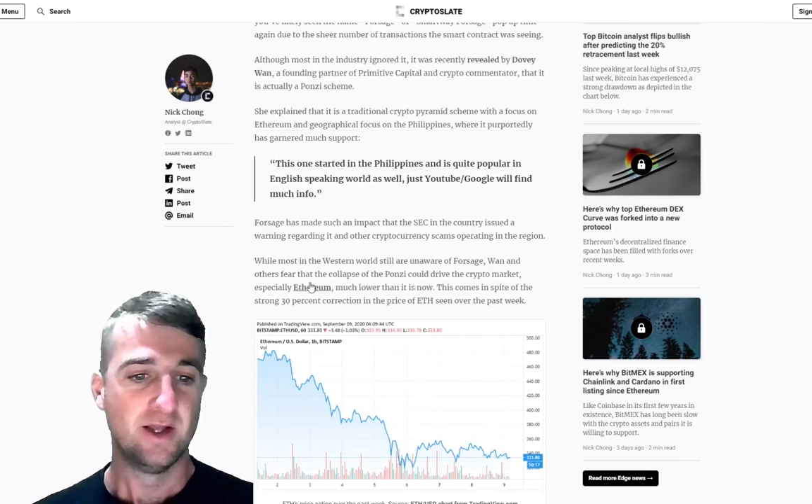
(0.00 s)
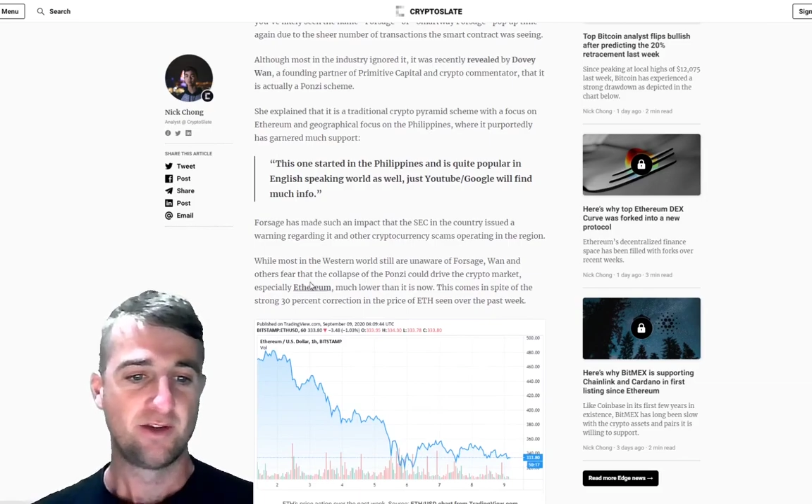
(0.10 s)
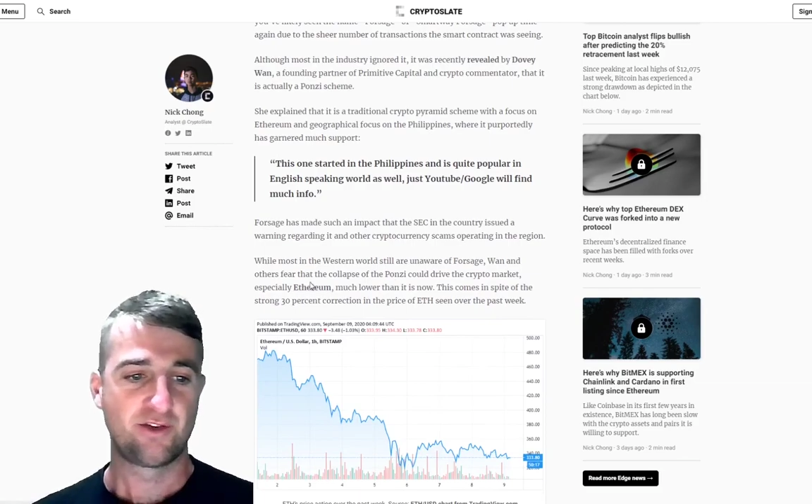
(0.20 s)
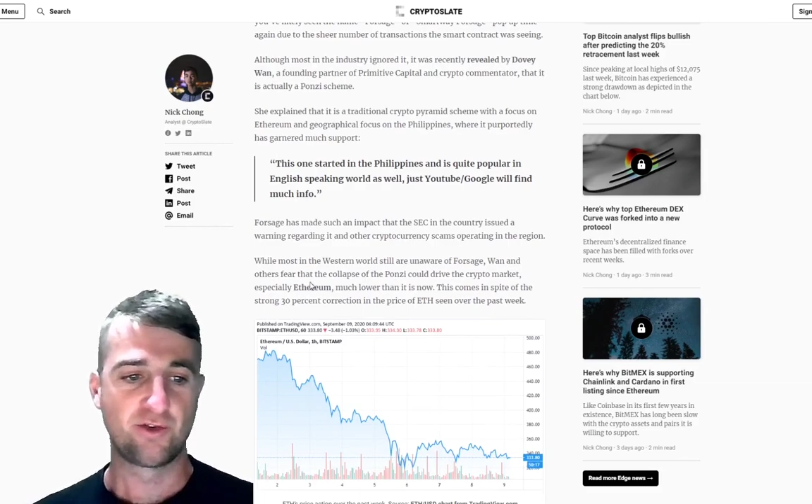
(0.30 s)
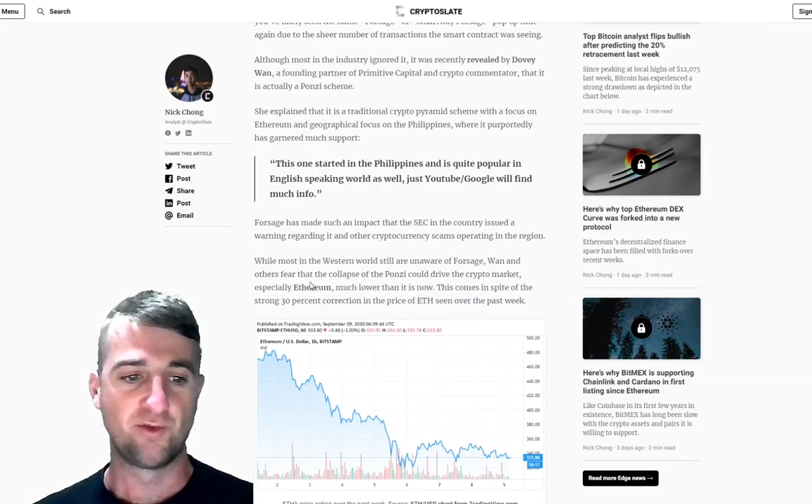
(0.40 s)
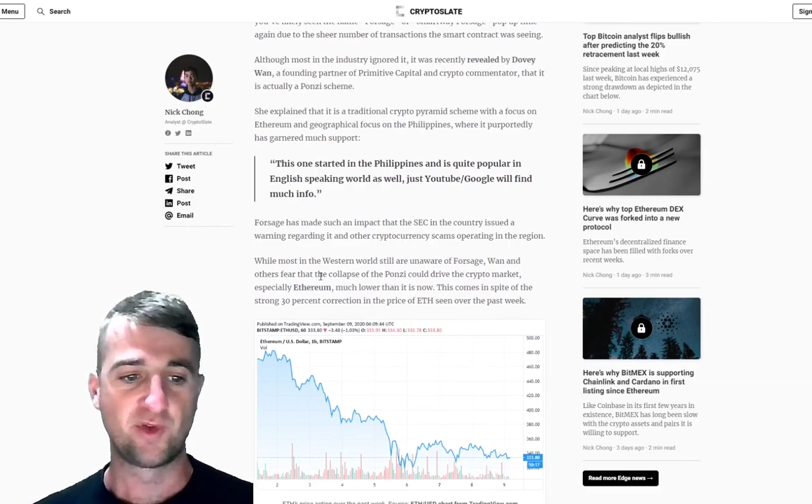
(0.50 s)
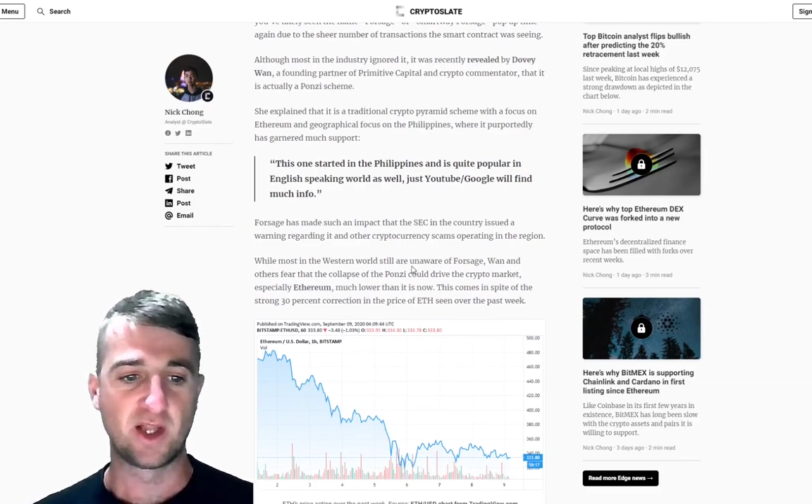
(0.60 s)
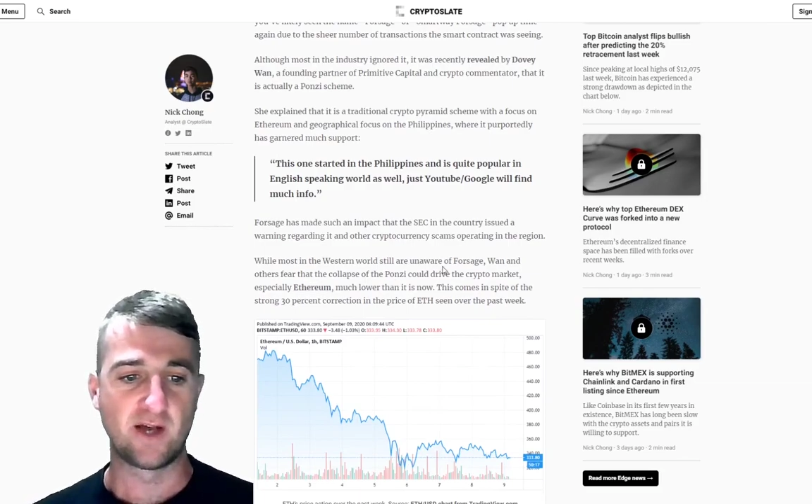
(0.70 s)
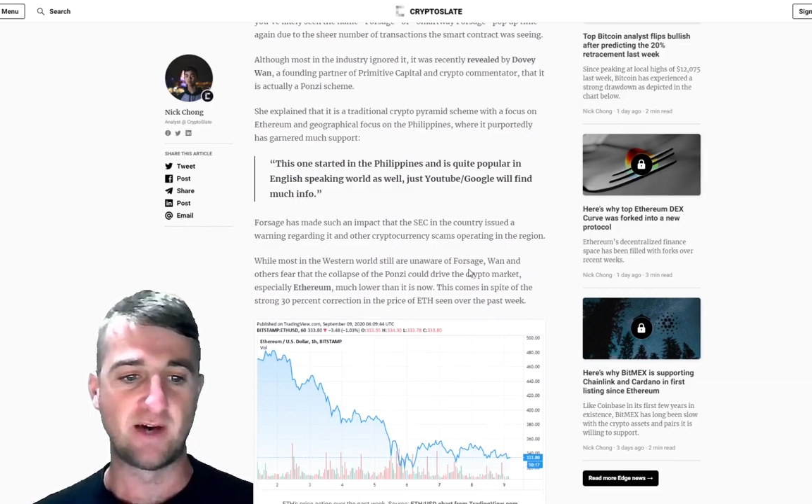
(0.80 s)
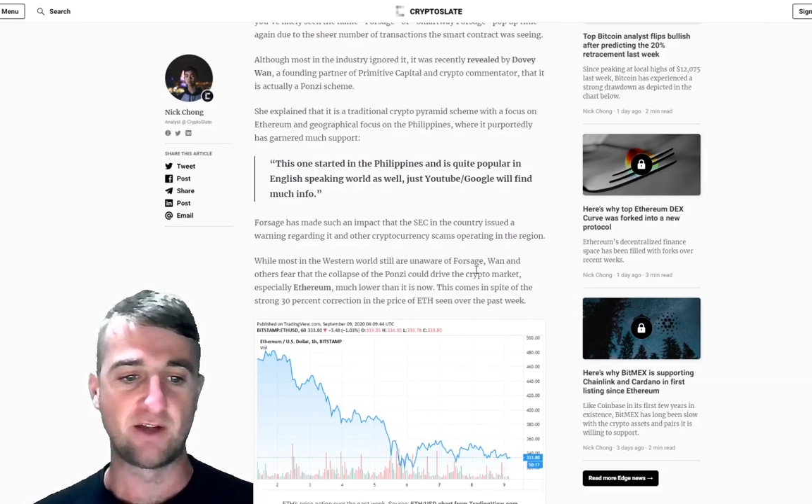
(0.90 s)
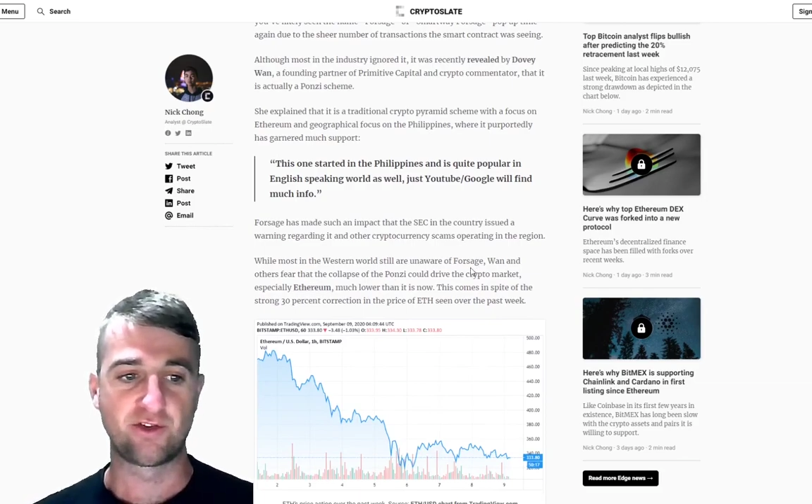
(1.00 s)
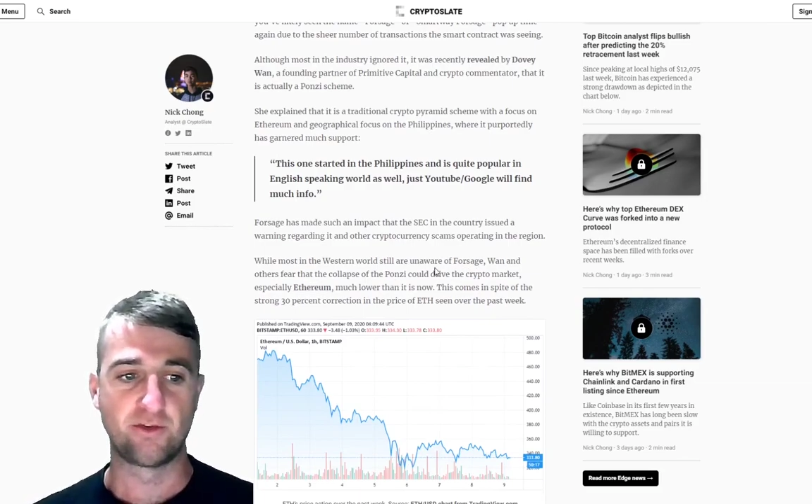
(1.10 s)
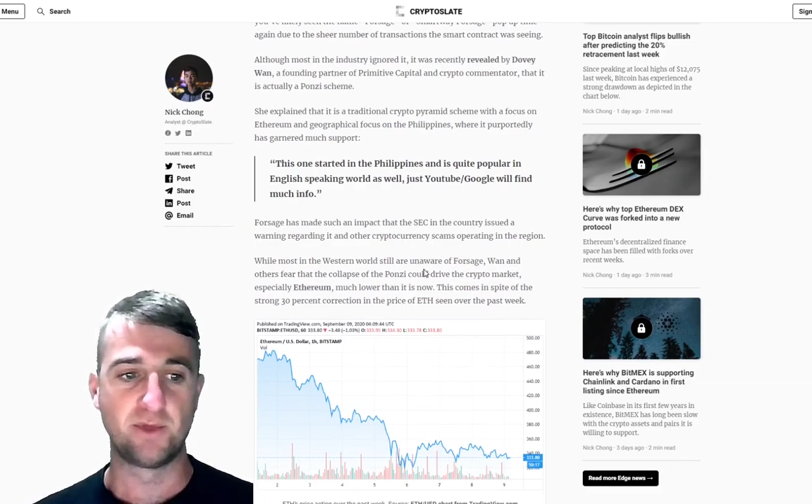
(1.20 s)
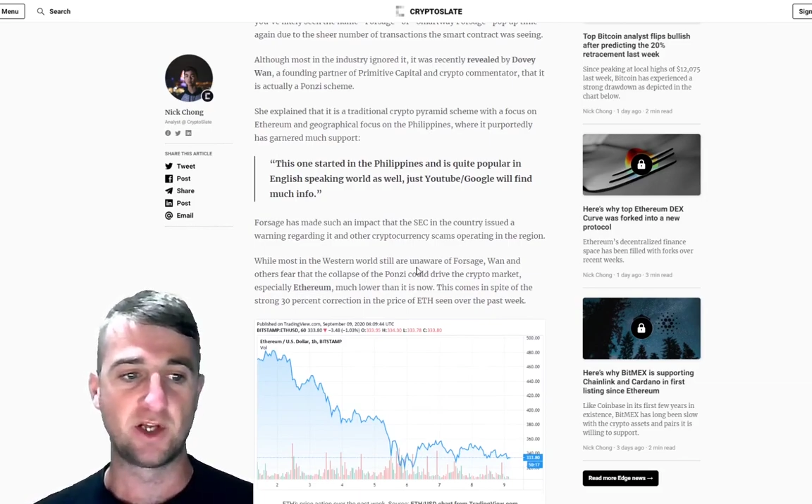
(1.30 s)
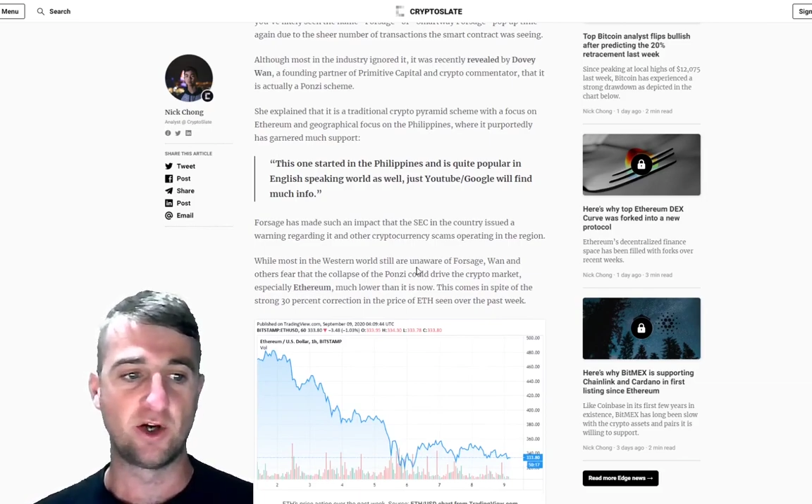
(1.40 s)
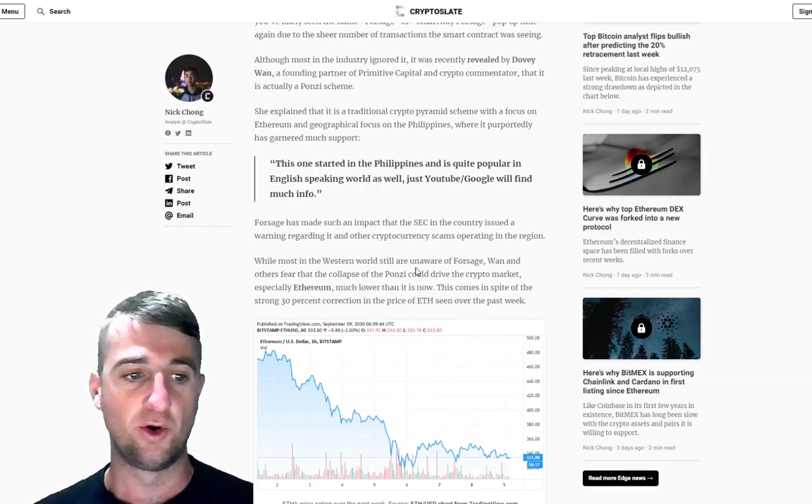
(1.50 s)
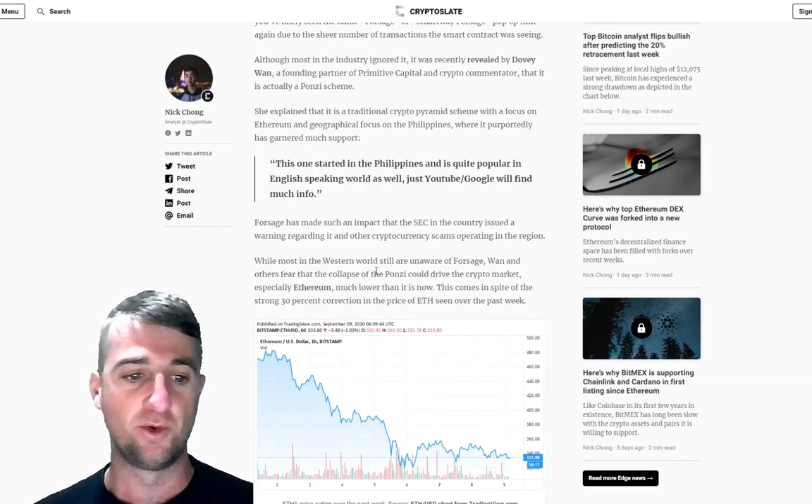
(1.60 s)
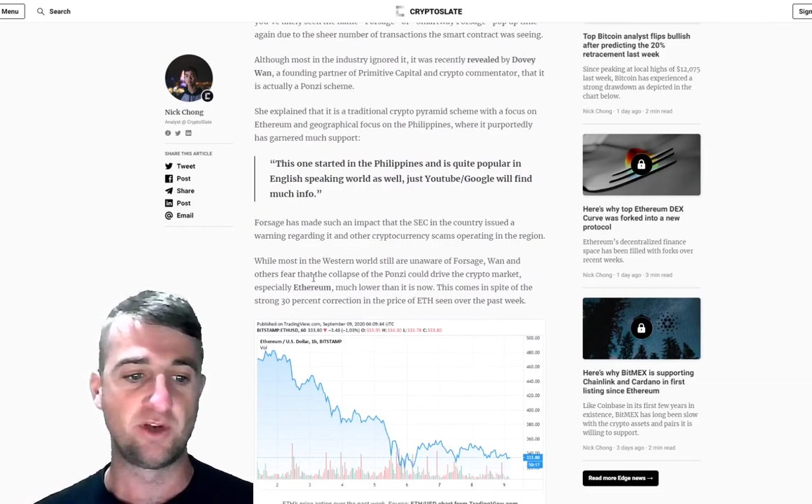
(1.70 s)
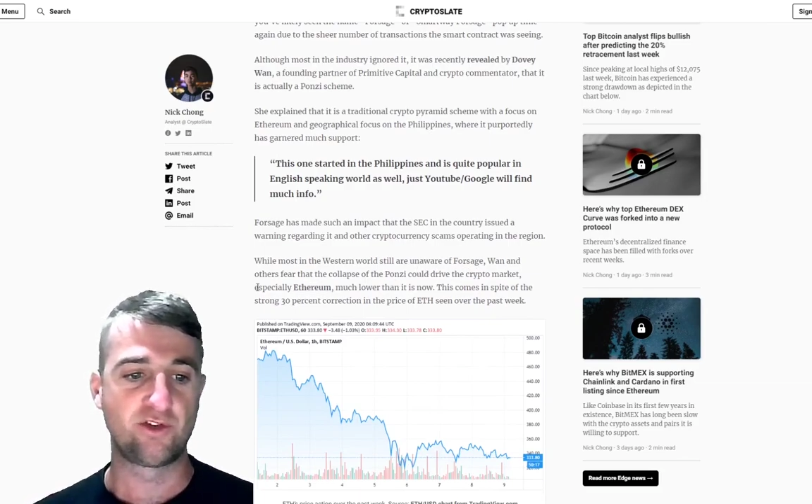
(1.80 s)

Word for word: Something like that, somebody holding